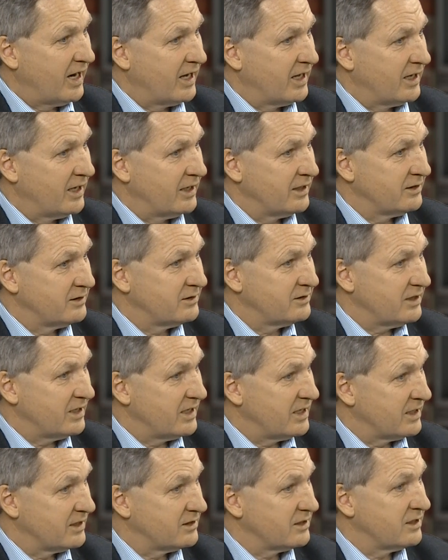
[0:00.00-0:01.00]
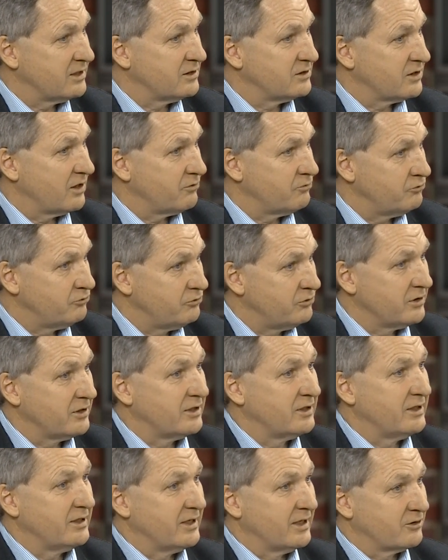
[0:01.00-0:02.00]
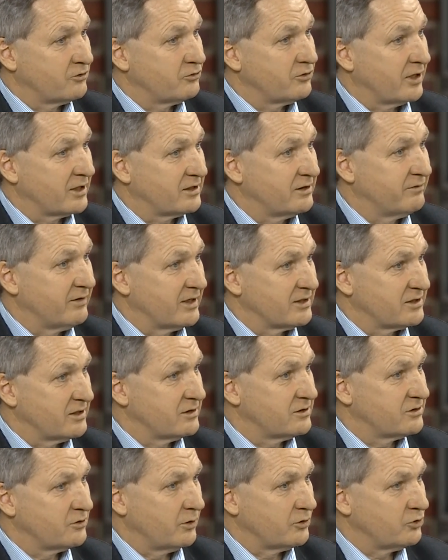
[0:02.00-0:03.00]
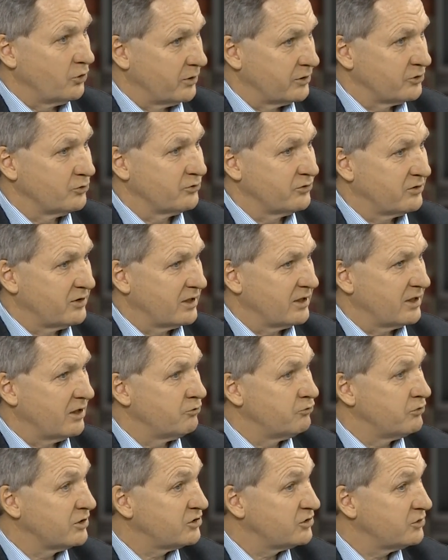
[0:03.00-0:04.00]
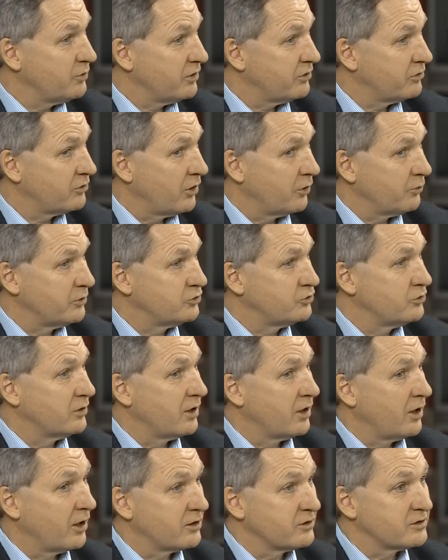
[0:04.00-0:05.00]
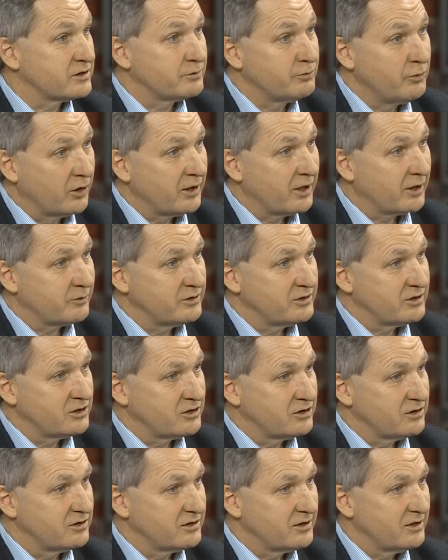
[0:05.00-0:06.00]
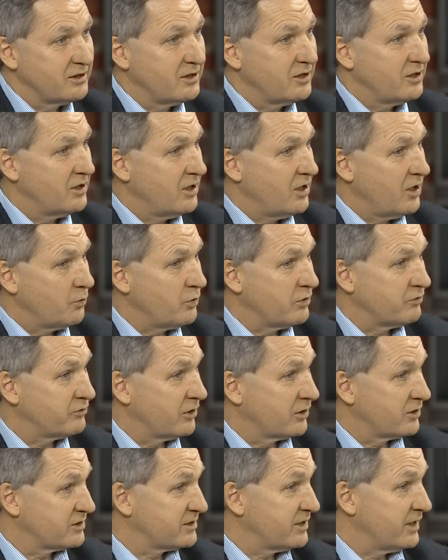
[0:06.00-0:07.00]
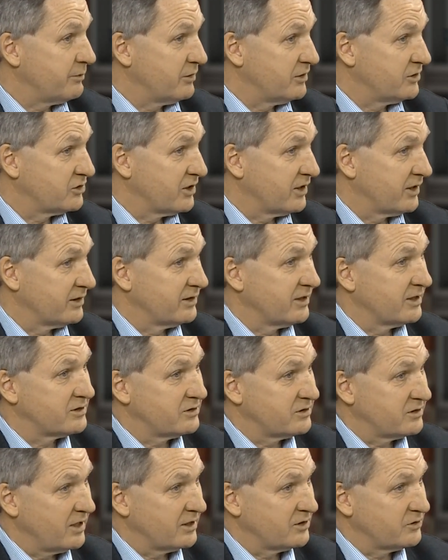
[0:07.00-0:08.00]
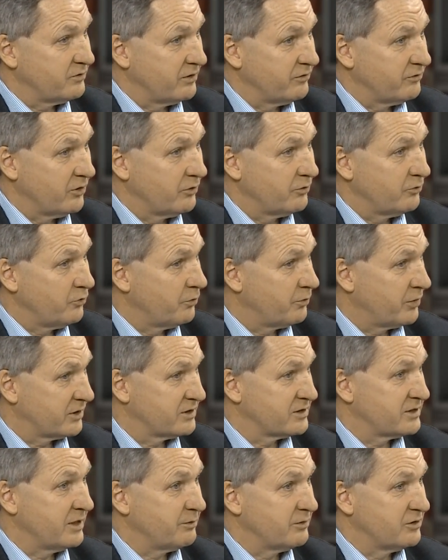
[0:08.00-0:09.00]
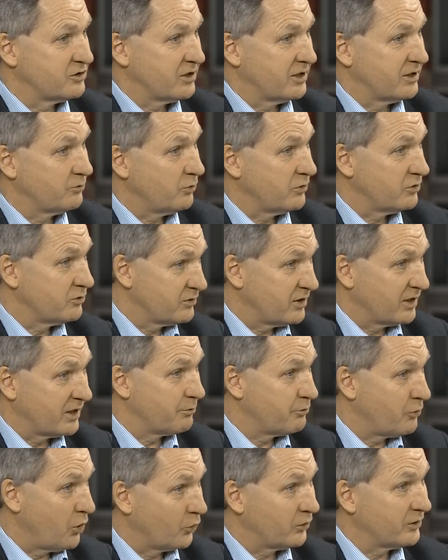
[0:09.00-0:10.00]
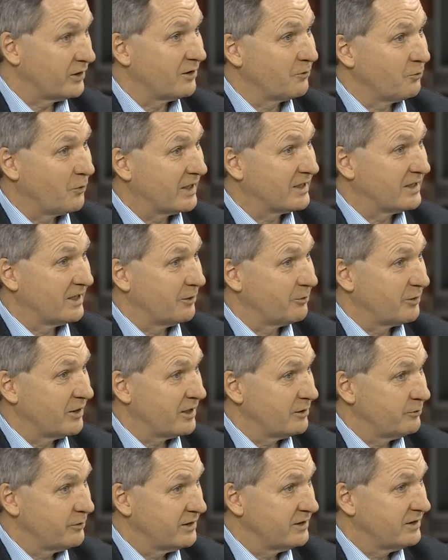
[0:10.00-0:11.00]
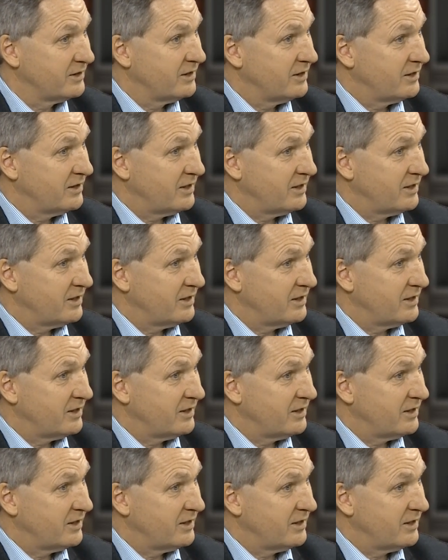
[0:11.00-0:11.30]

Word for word: And it is a really attractive asset. So no, I don't think, originally we thought we'd do a lot of small acquisitions. We've got a sleeping giant, that's hVIVO. We put the sleeping giant, we've kind of poking it and waking it up a little bit,